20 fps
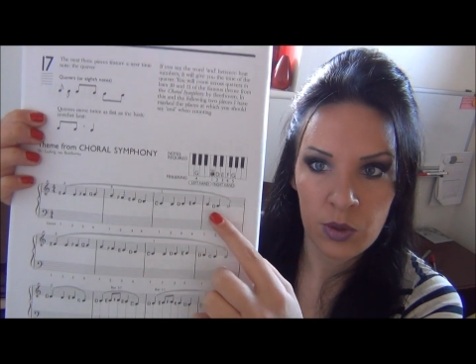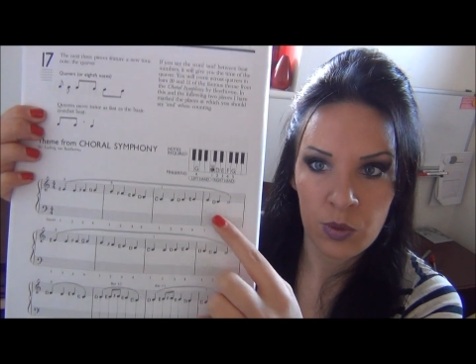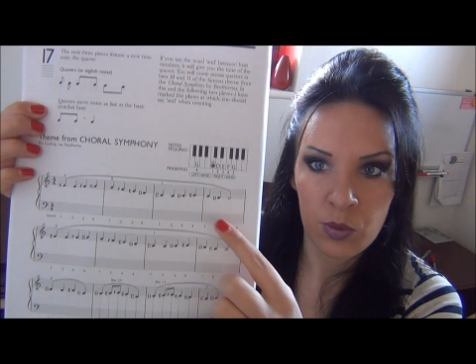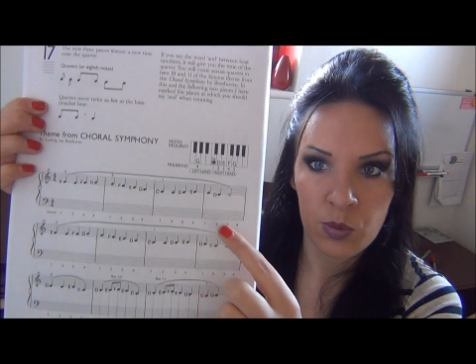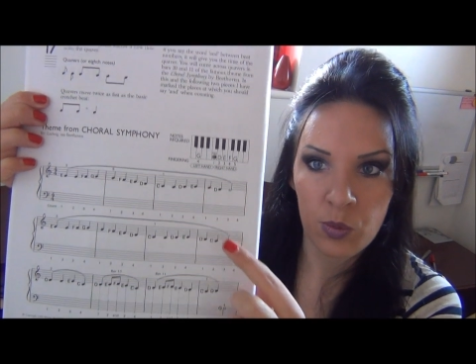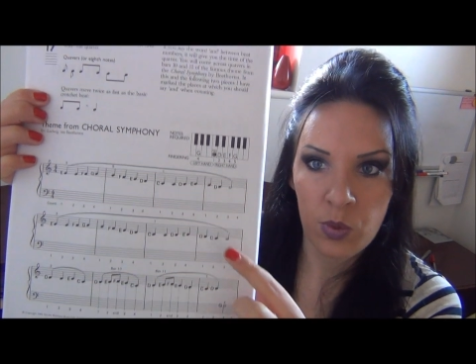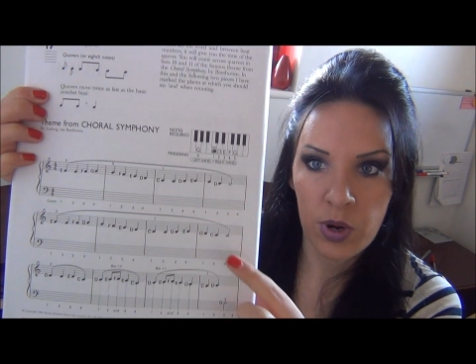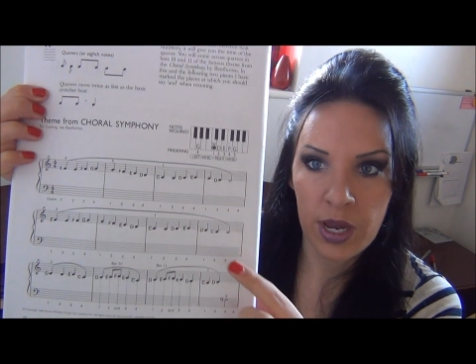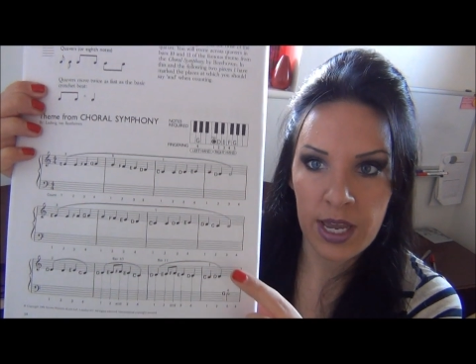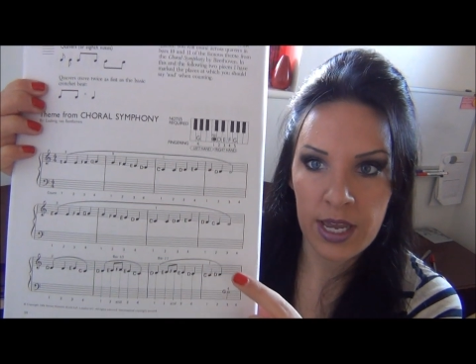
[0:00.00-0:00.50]

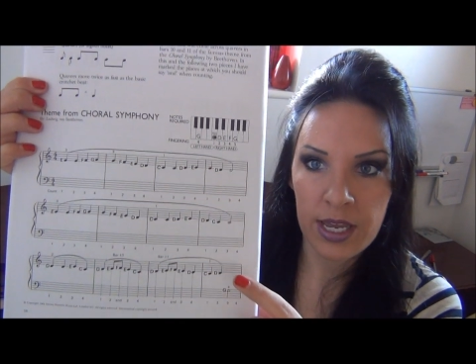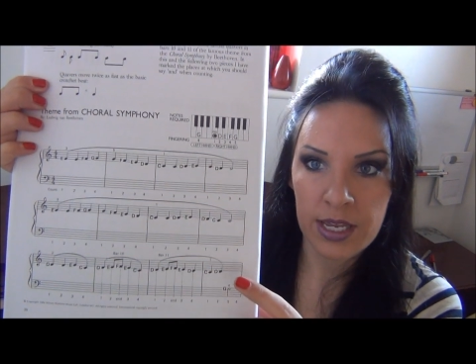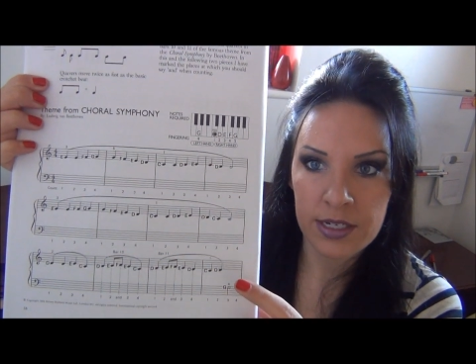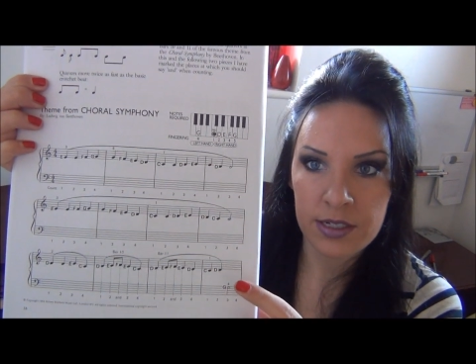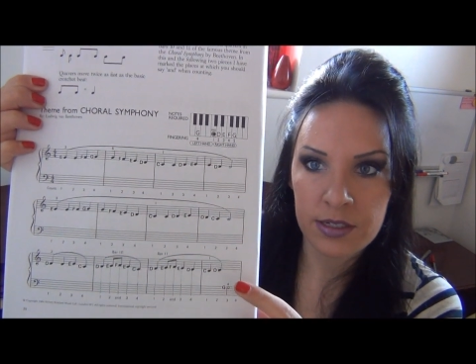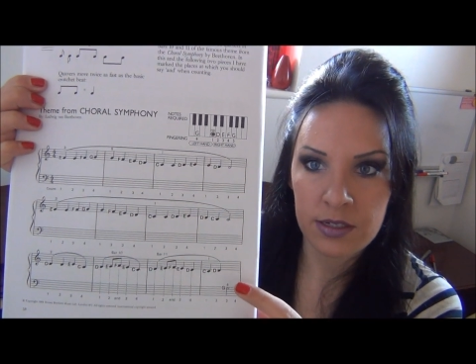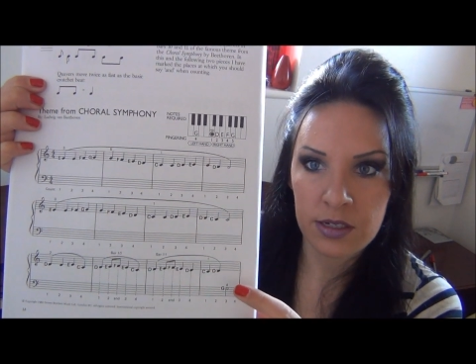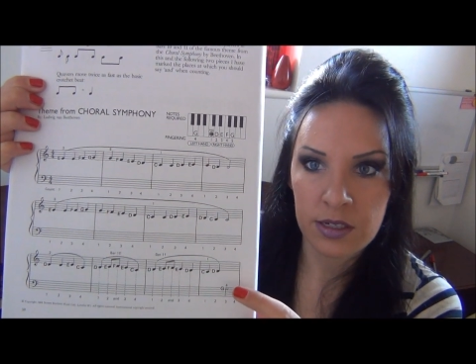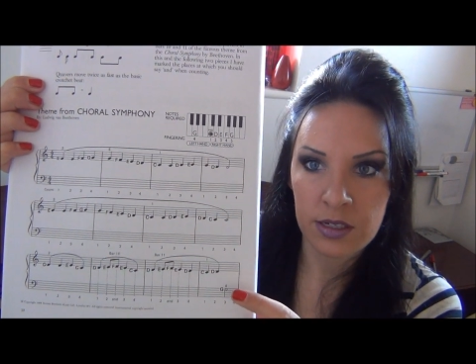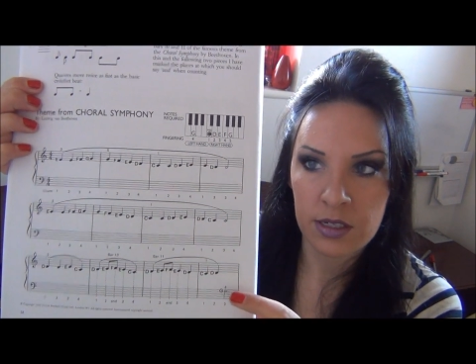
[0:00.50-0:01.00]

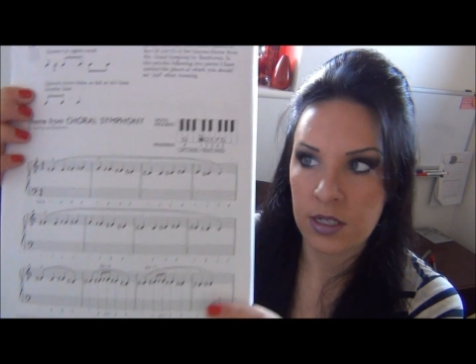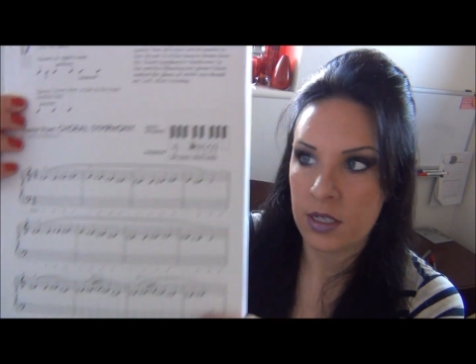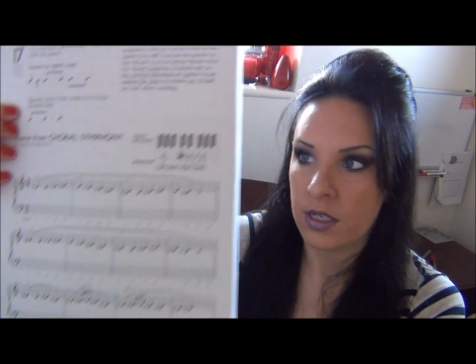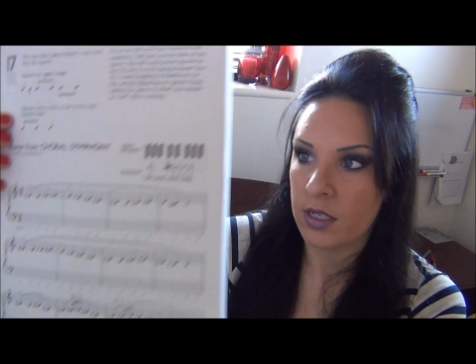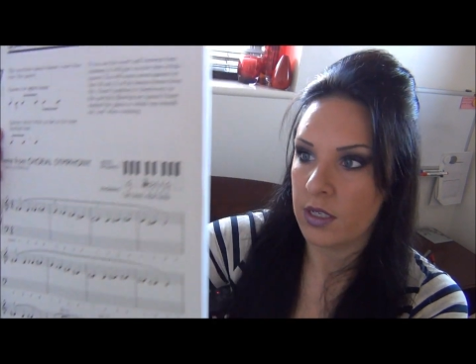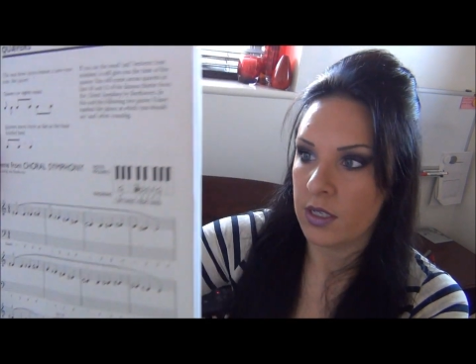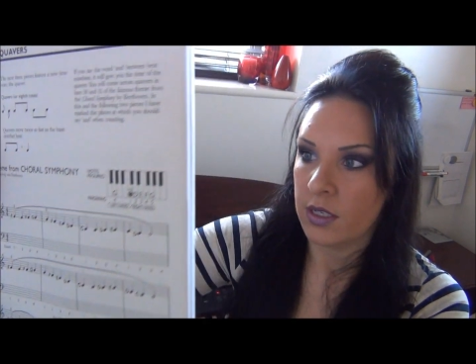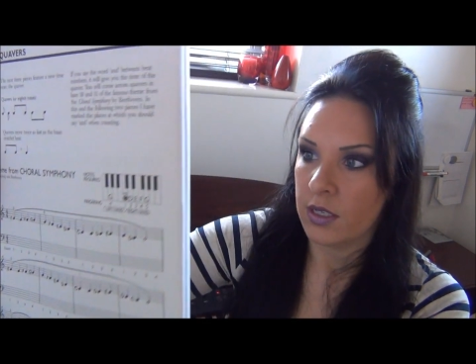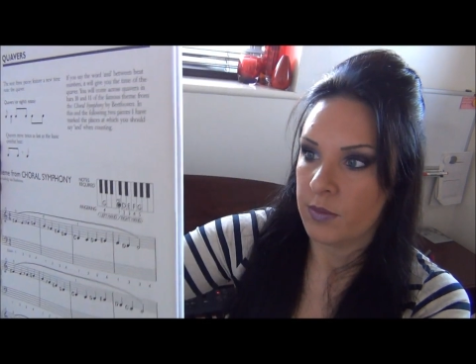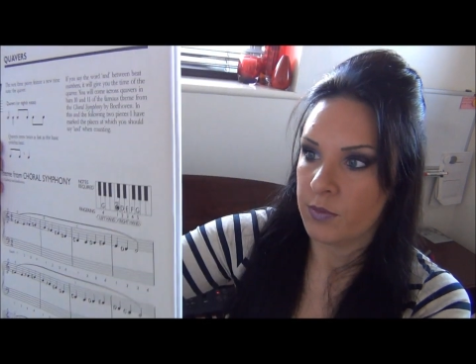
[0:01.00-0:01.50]
When,
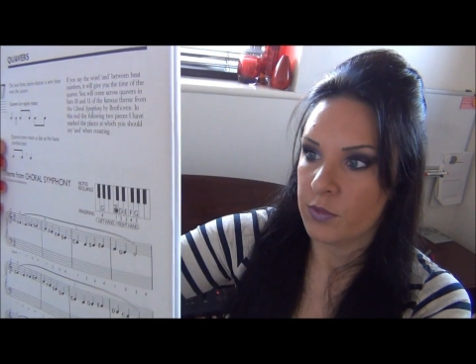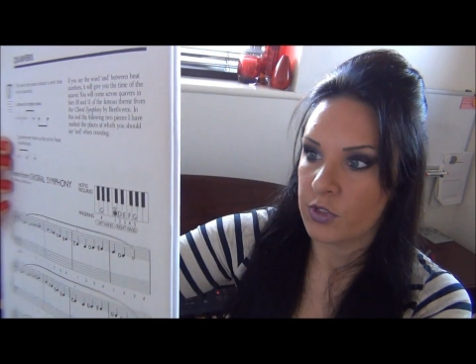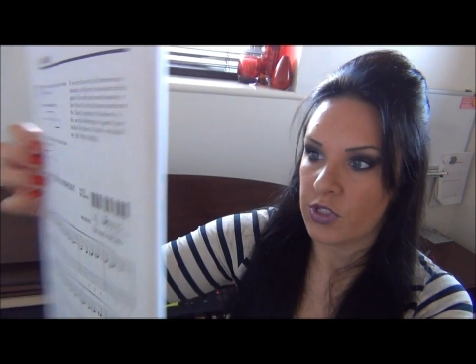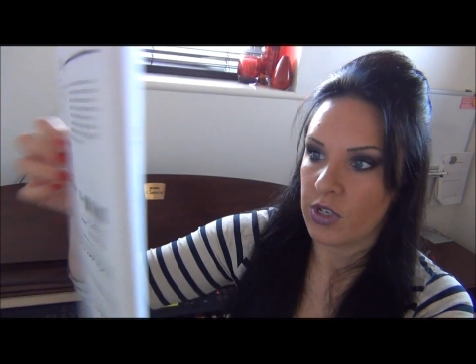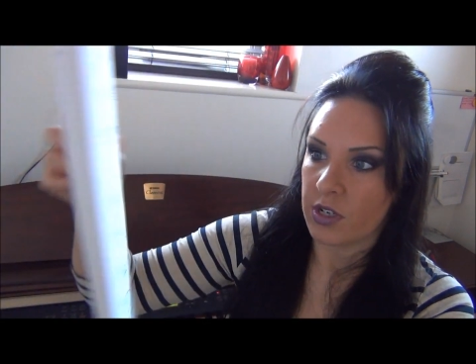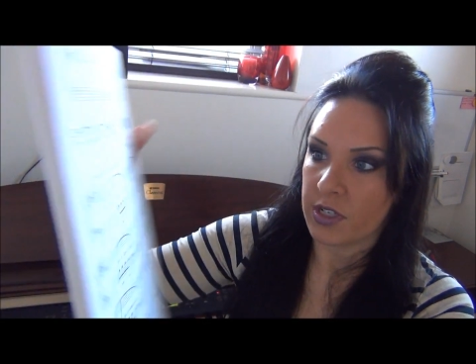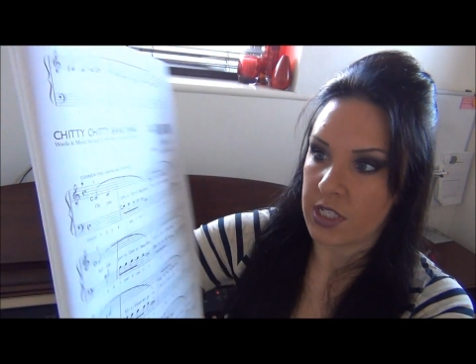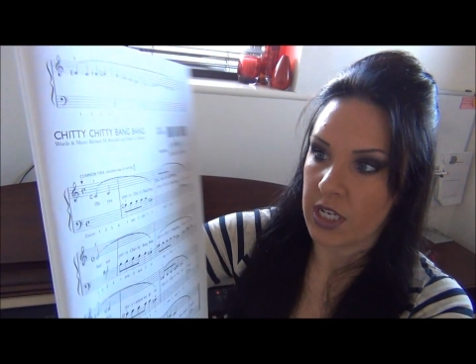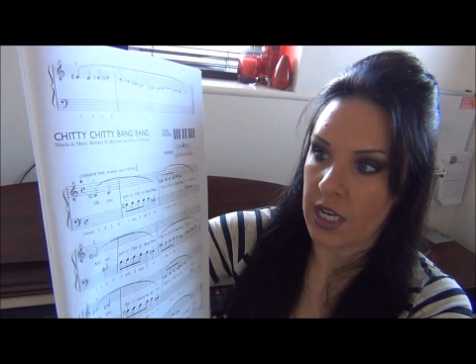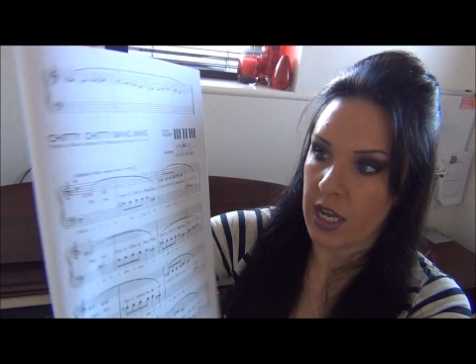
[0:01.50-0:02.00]

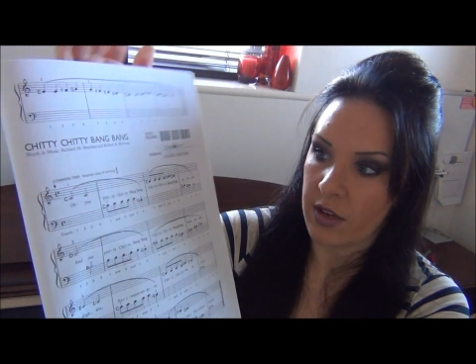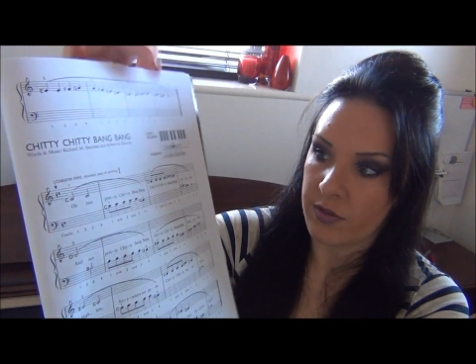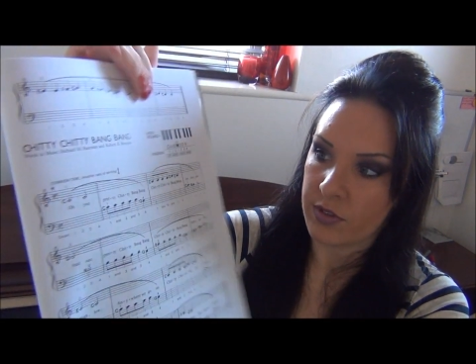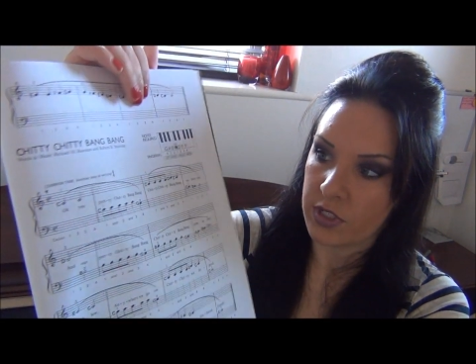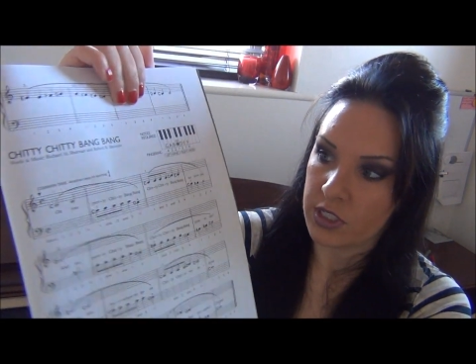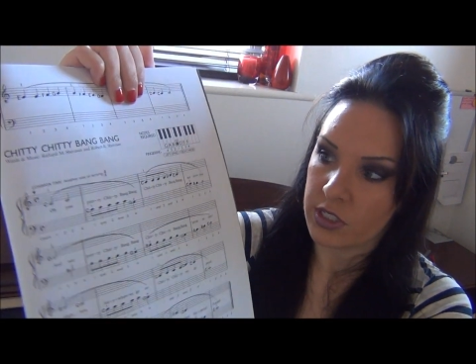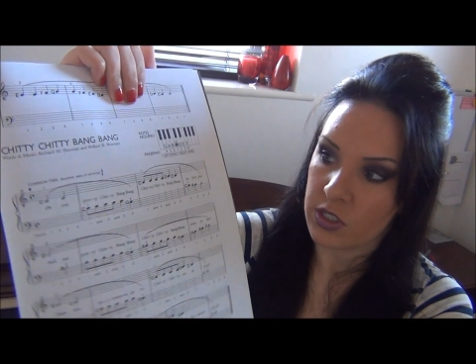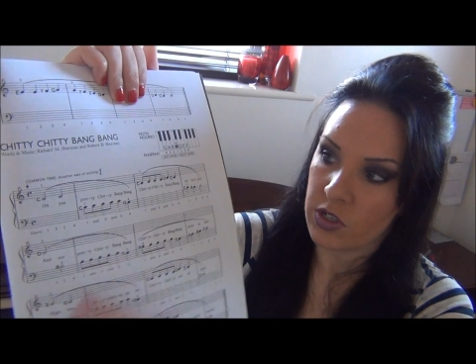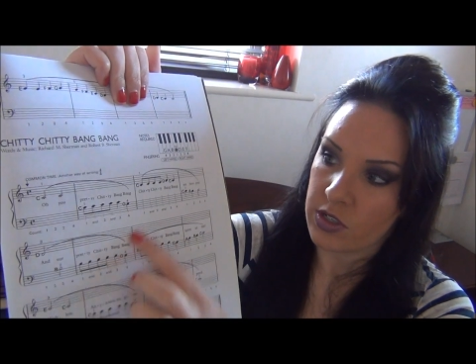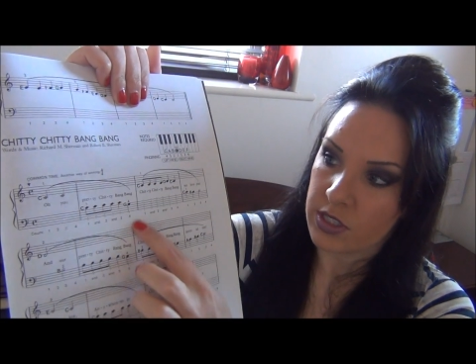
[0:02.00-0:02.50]
trying to have a
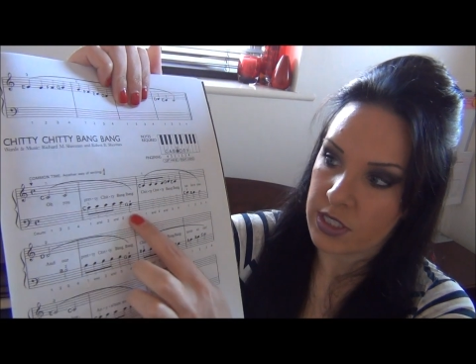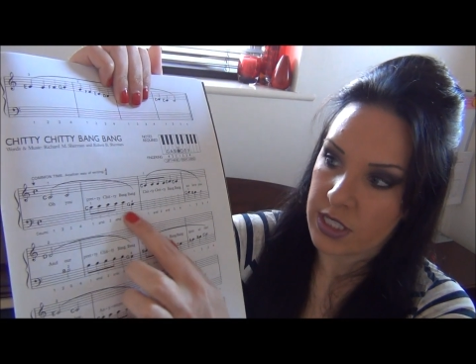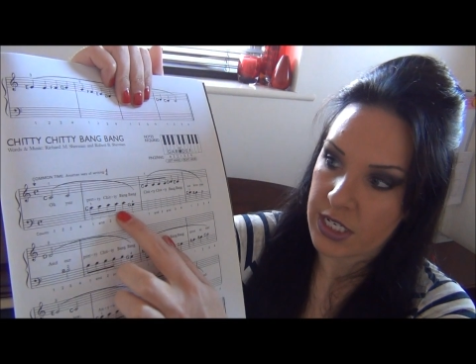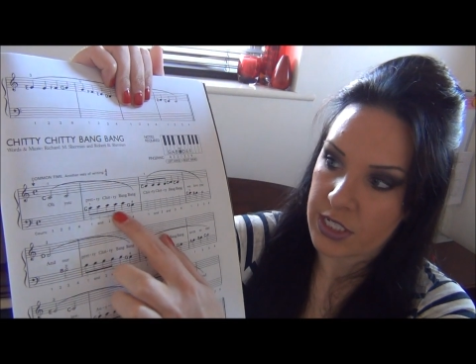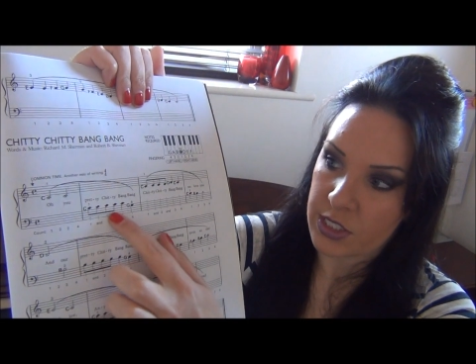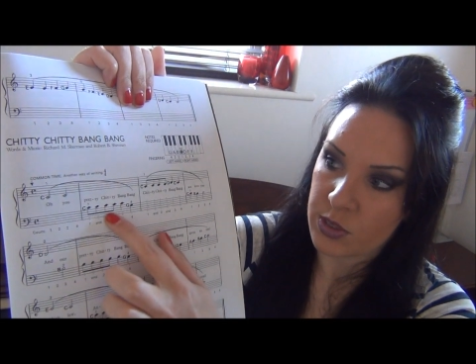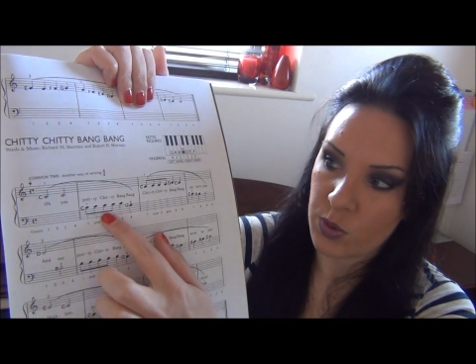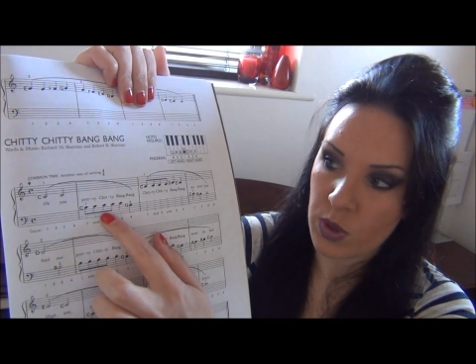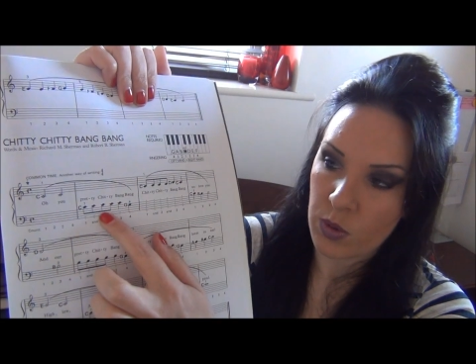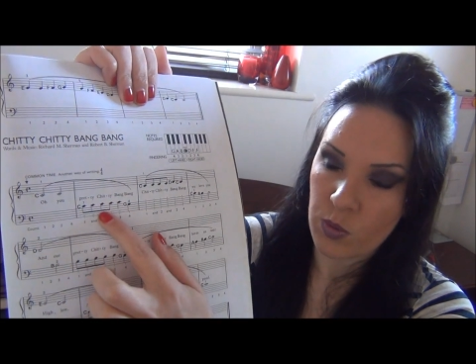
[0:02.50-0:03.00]
look on
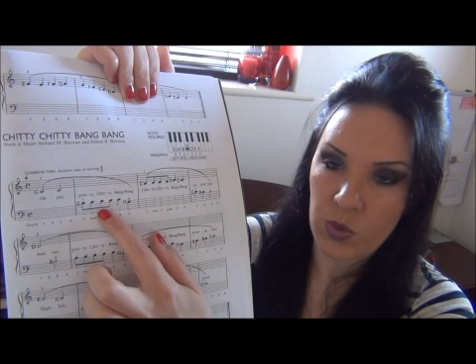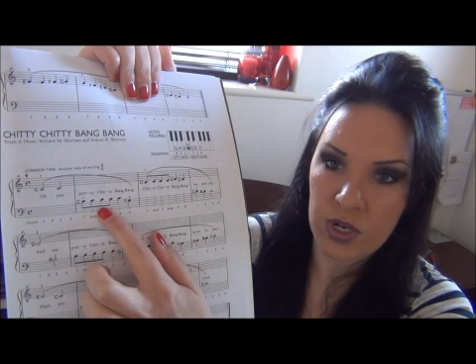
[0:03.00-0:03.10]
this one,